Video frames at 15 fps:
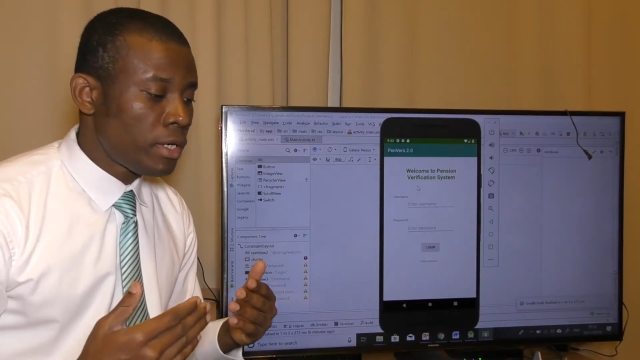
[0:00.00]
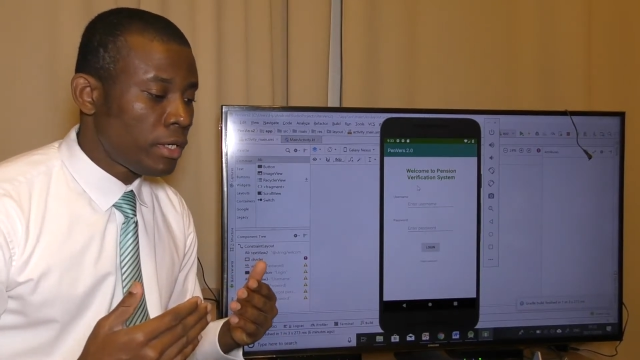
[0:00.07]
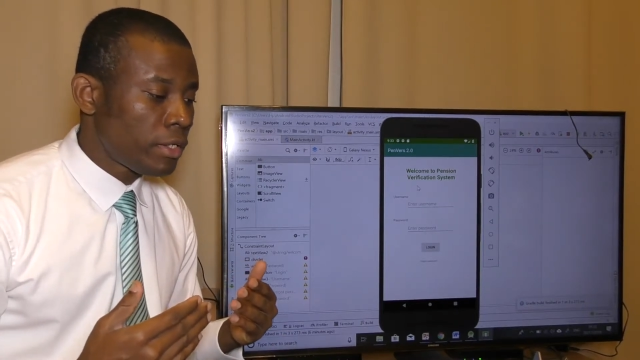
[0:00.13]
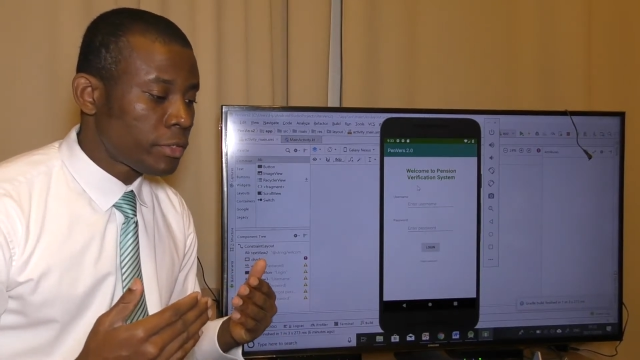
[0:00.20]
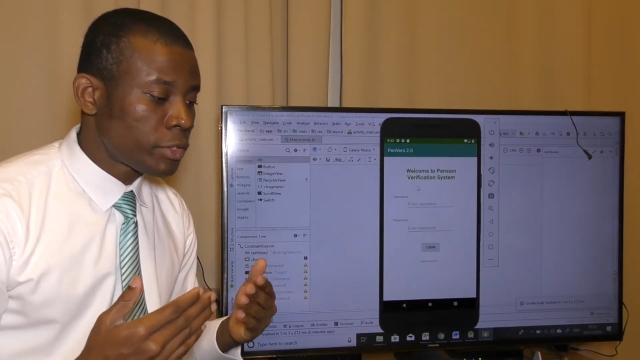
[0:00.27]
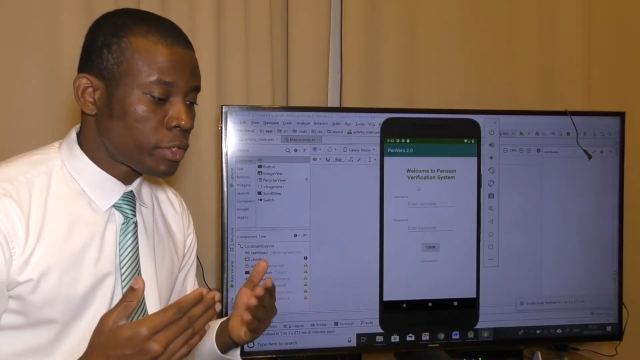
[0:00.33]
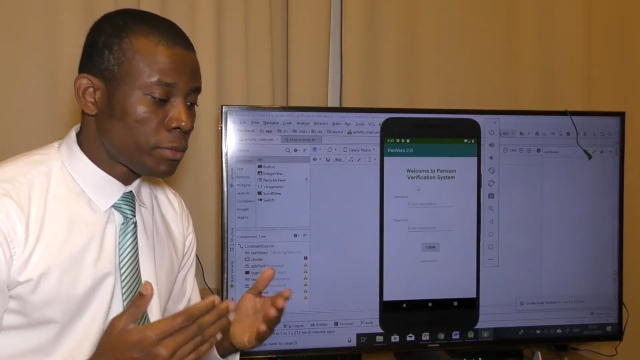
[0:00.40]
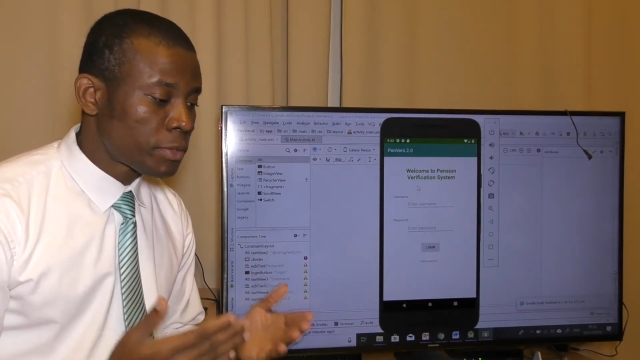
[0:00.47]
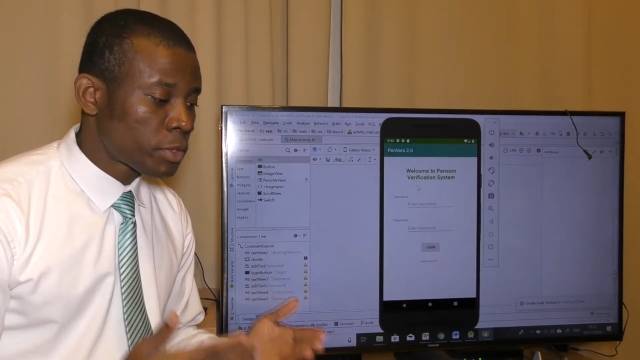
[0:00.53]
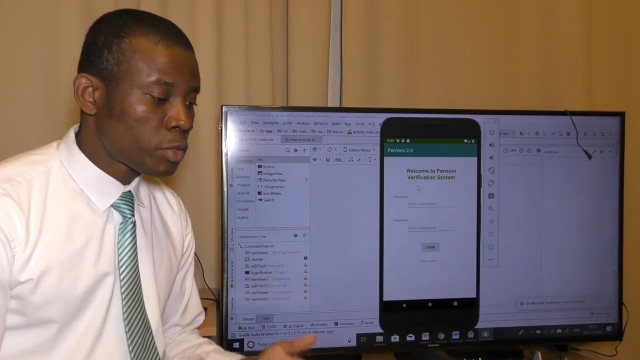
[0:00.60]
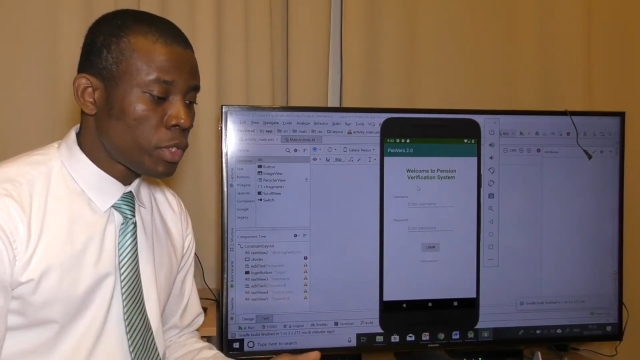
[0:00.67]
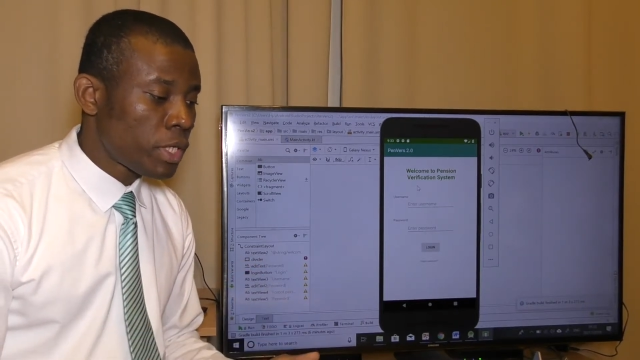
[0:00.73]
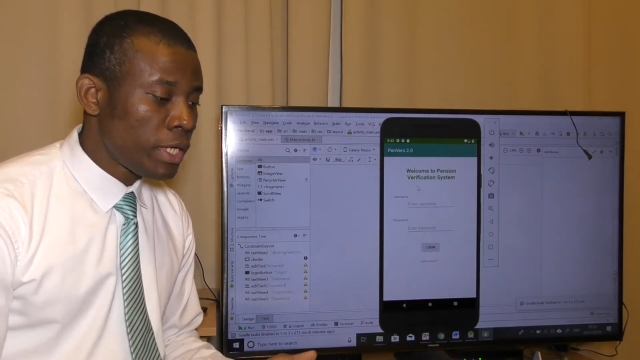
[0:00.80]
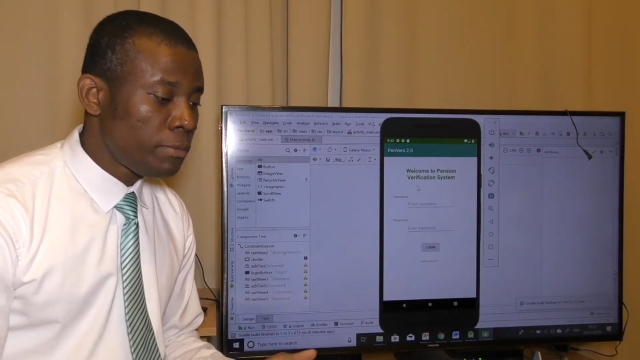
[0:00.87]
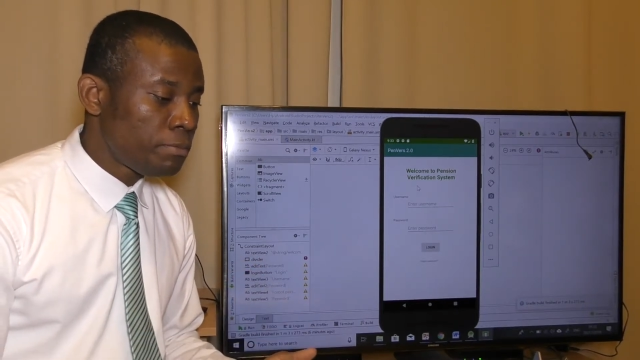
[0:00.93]

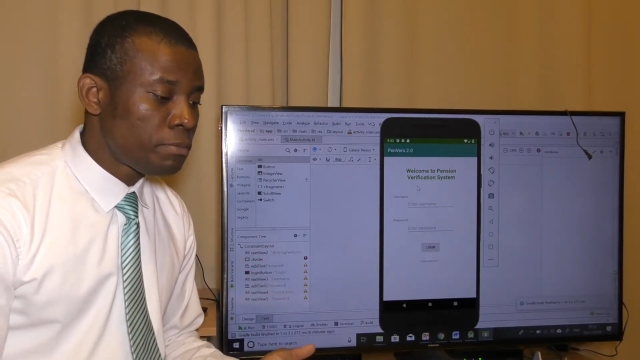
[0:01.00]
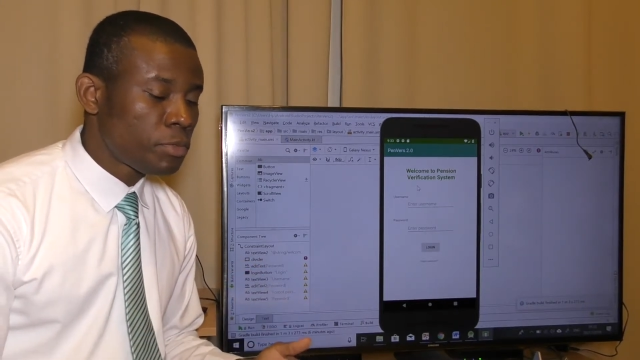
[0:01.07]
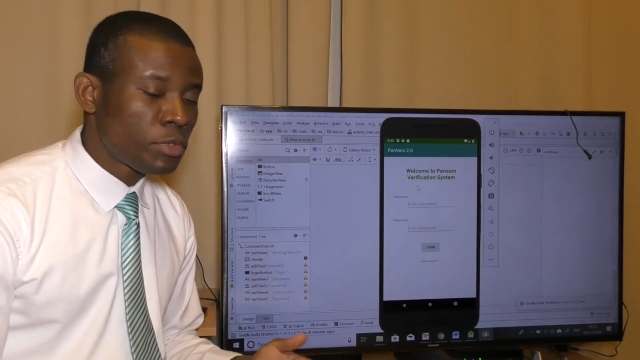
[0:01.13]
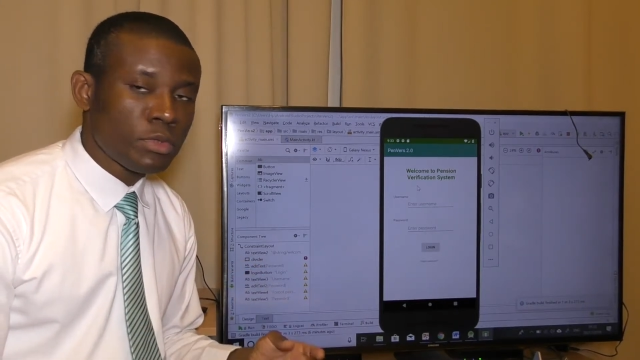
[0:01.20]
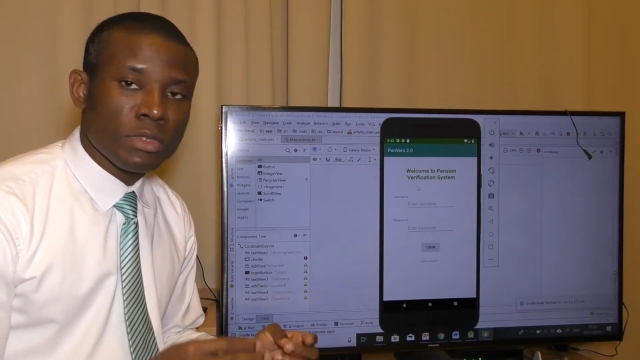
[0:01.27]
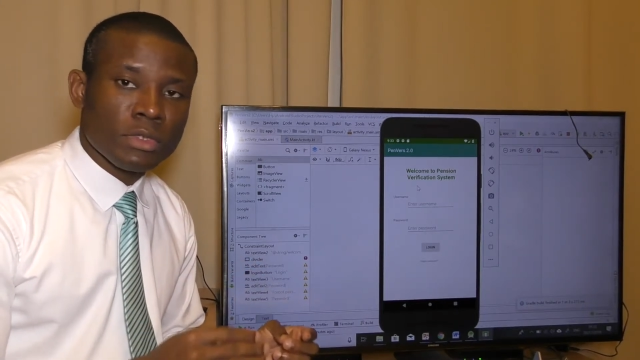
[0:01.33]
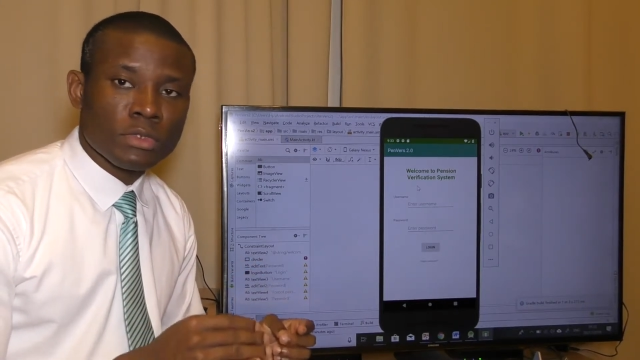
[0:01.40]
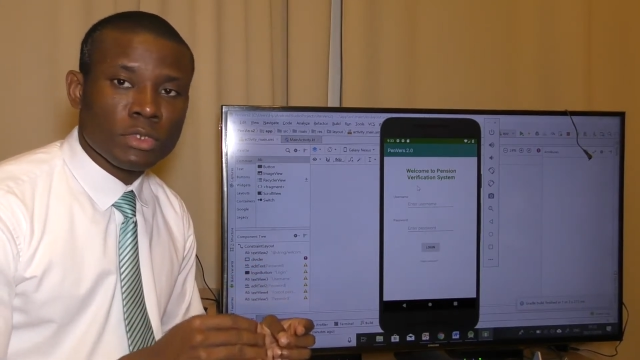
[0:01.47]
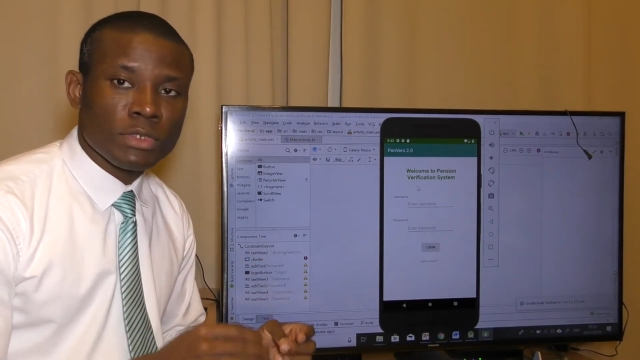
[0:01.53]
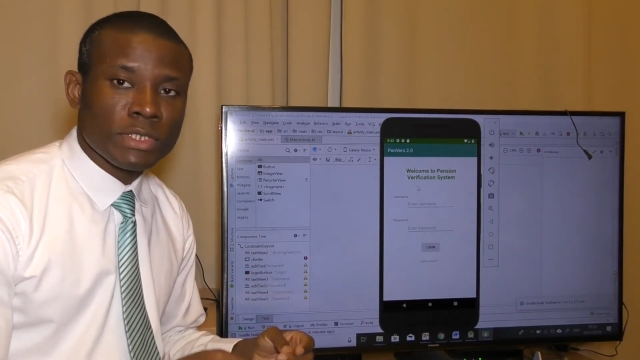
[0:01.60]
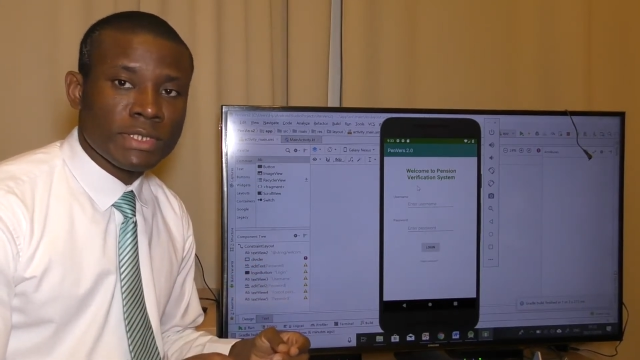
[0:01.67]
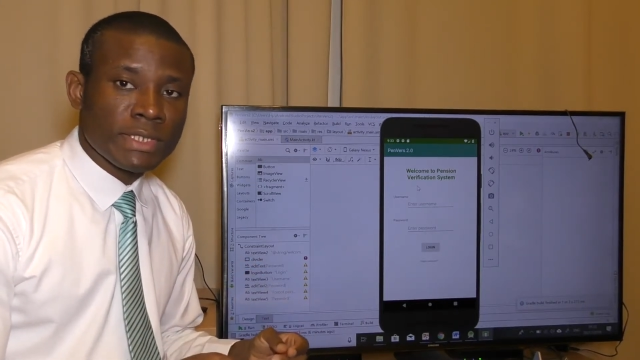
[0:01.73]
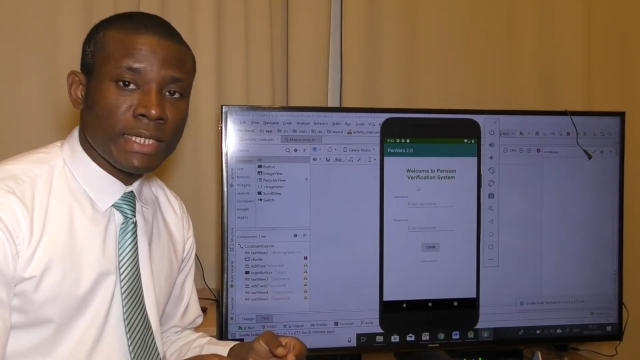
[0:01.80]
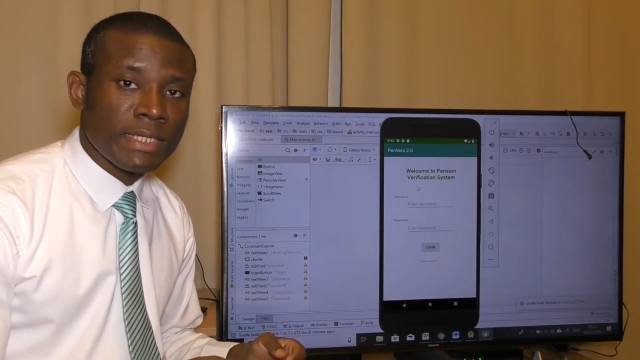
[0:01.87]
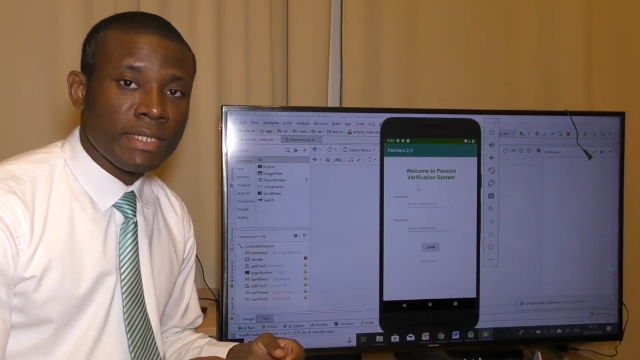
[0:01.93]
Subscribe to the
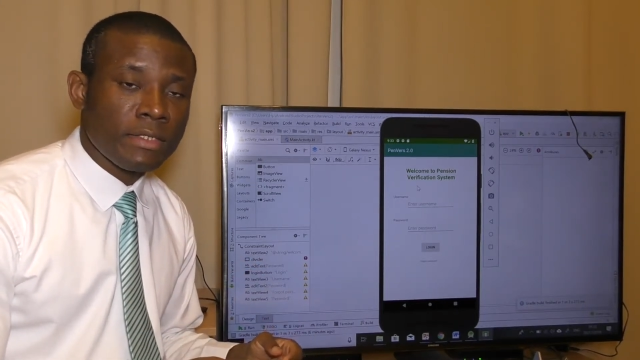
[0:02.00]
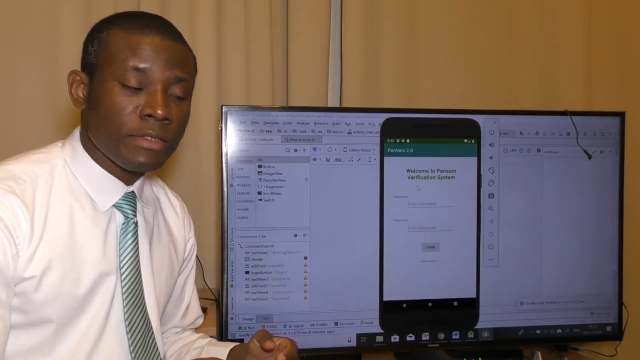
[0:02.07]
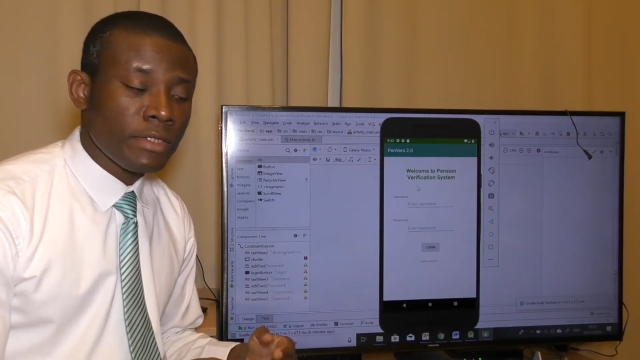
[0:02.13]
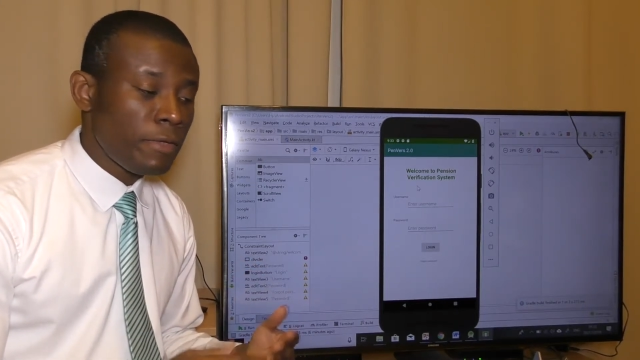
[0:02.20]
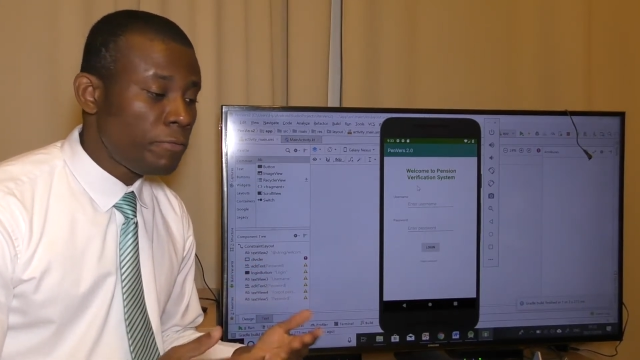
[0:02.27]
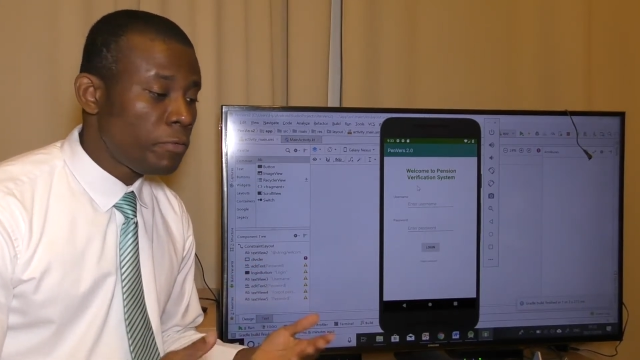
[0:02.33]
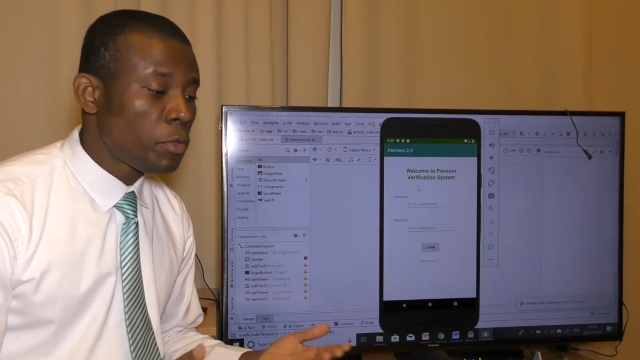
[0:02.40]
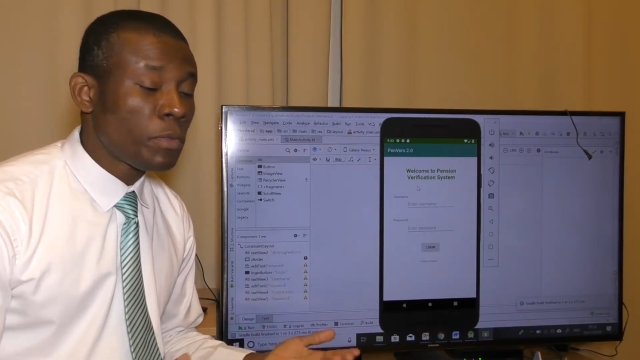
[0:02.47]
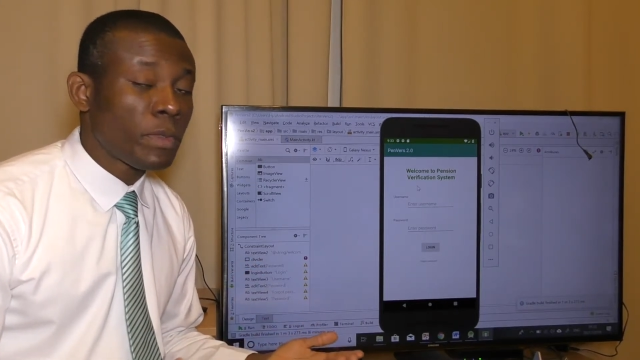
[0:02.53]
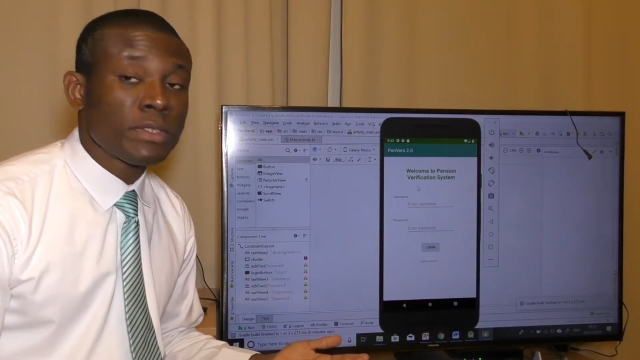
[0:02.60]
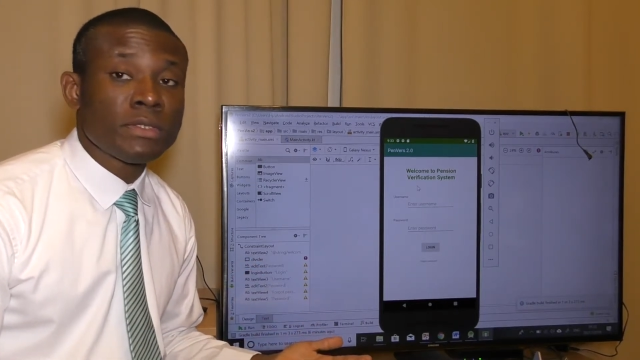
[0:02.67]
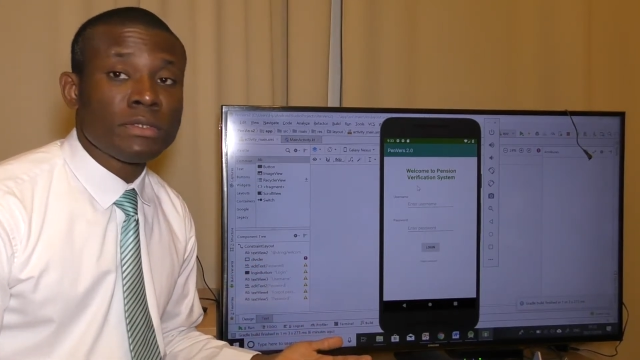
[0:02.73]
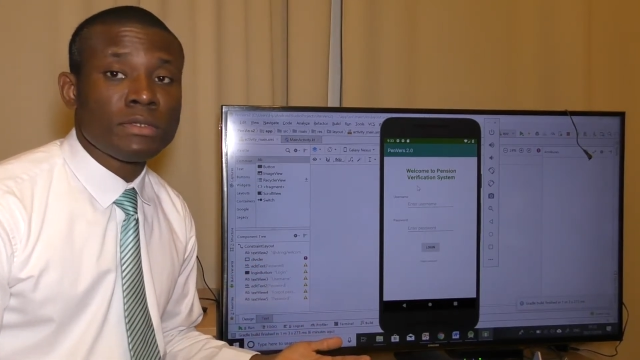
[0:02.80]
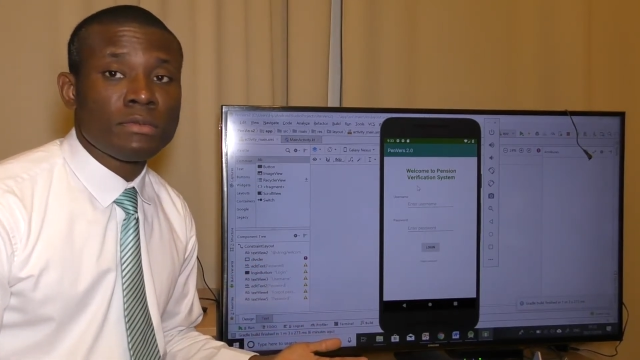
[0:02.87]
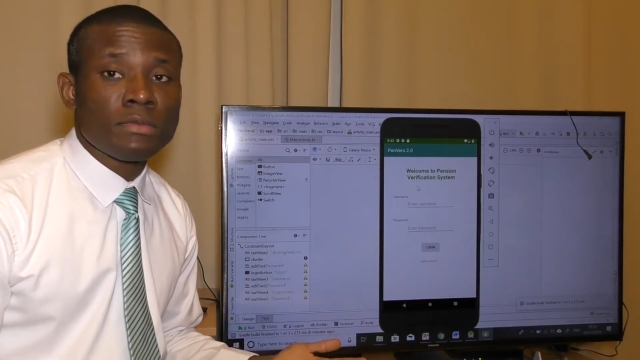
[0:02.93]
channel if you want,